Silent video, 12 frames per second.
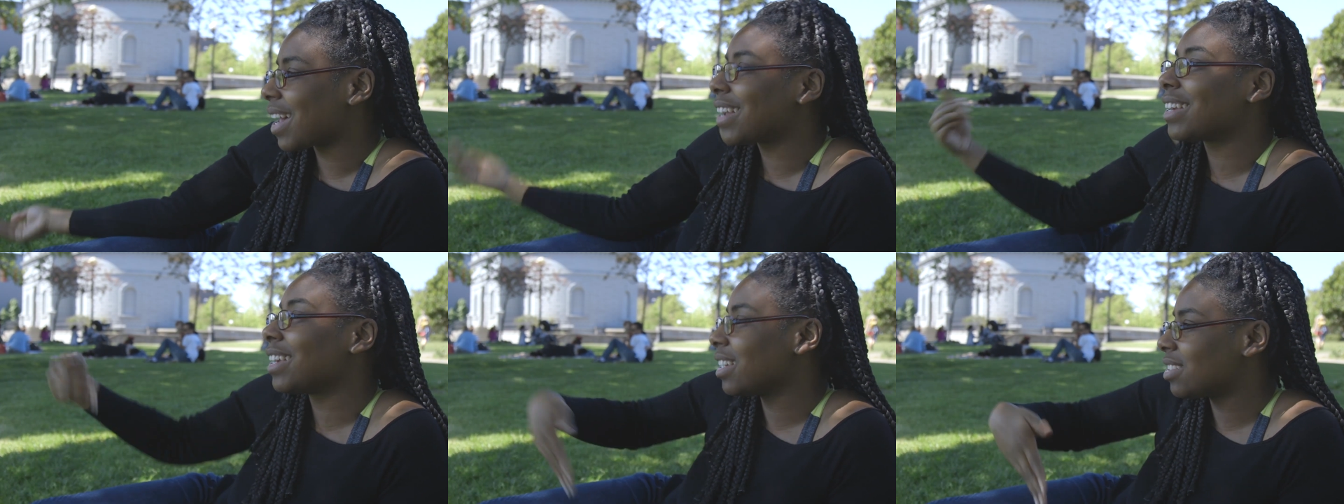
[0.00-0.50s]
I
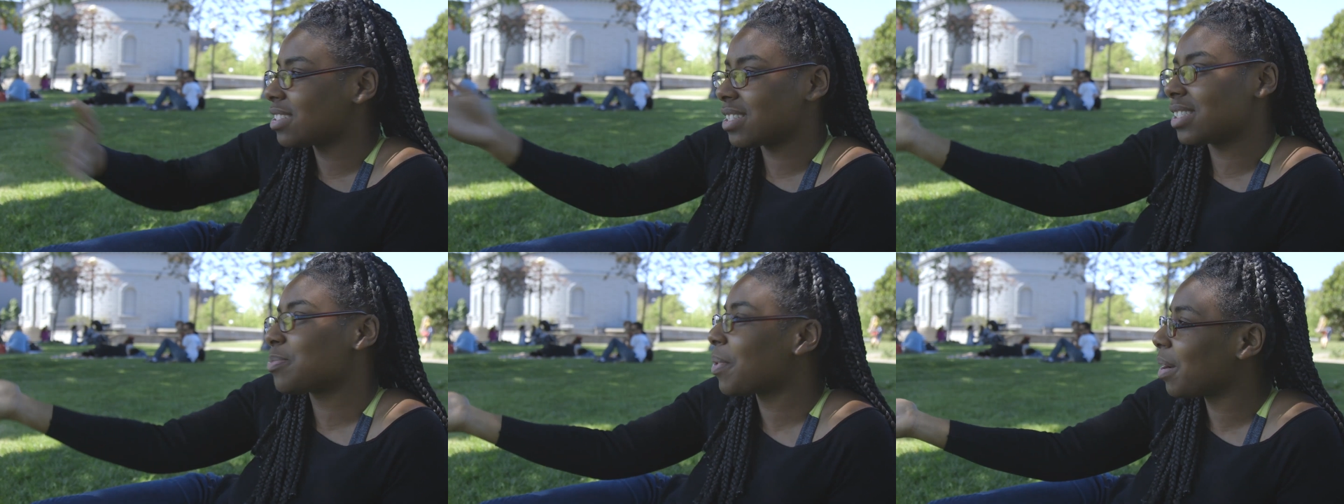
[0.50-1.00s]
could get into
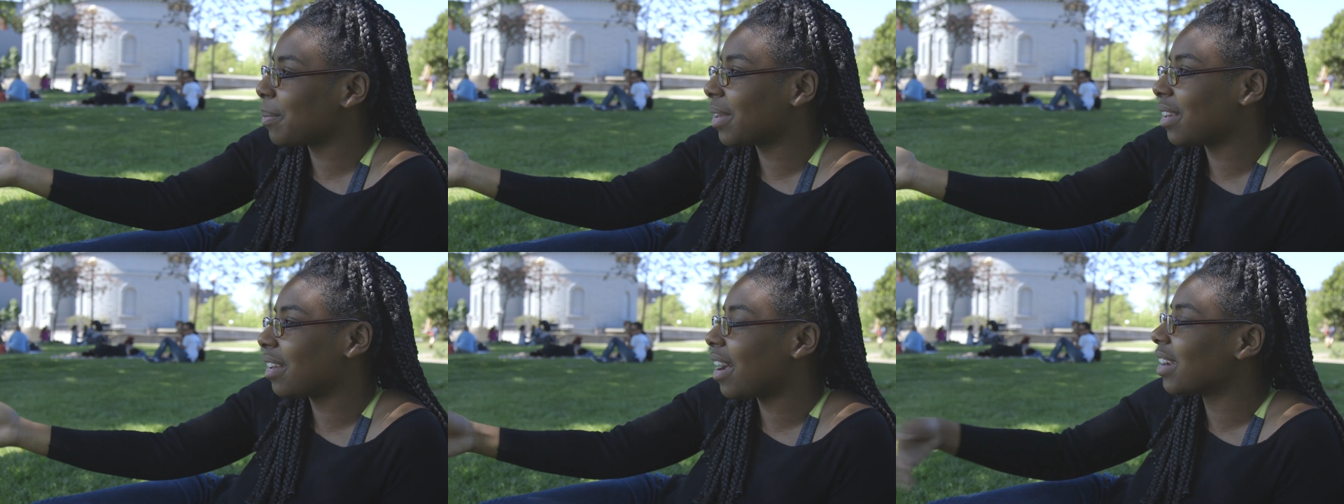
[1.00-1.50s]
this
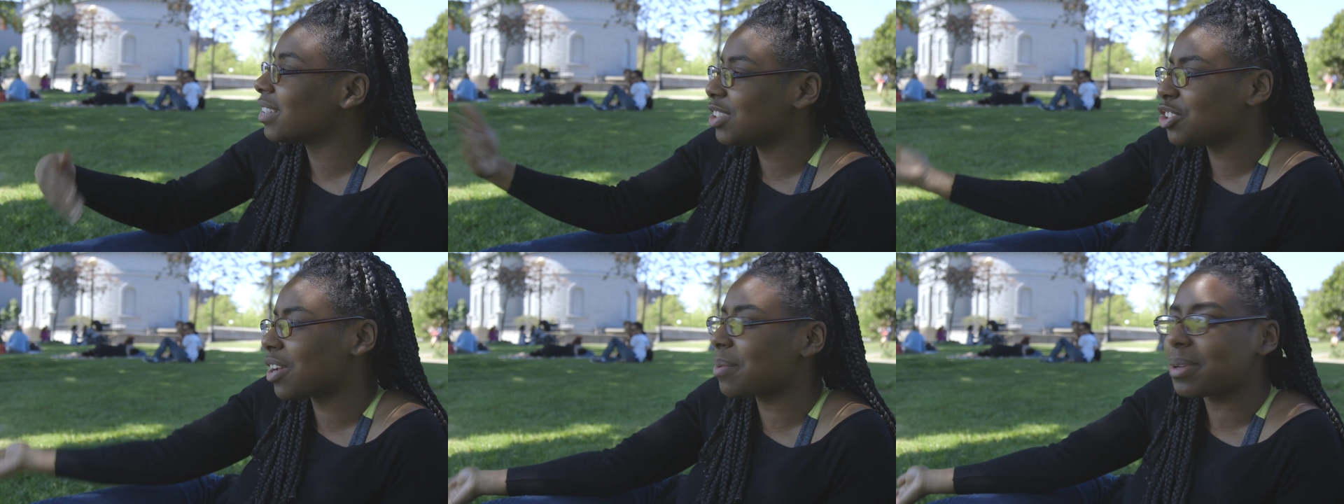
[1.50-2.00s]
apartment. I could,
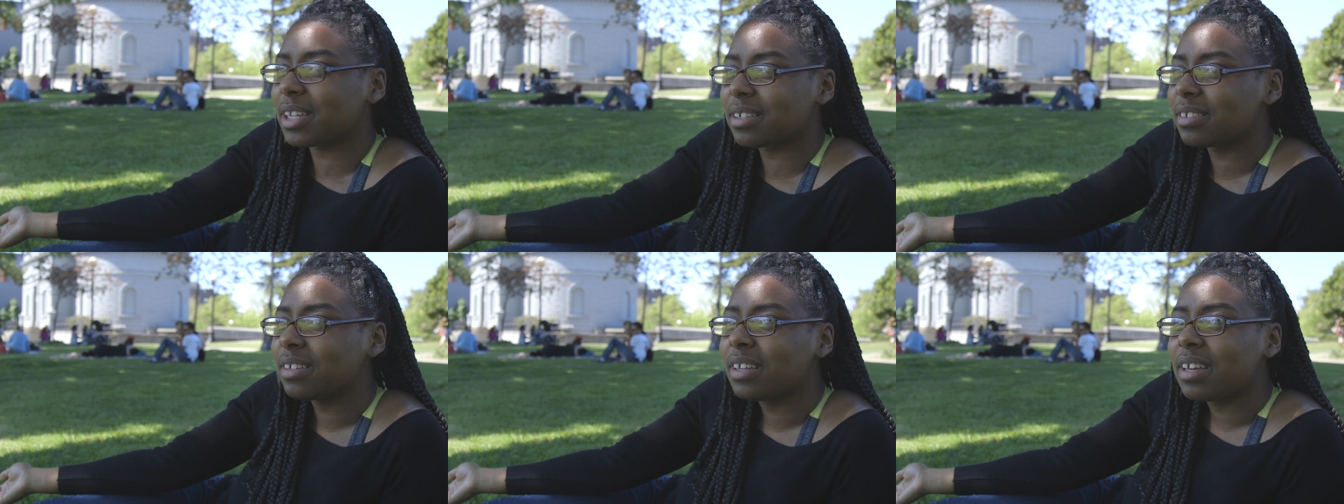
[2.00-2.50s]
you know what I mean?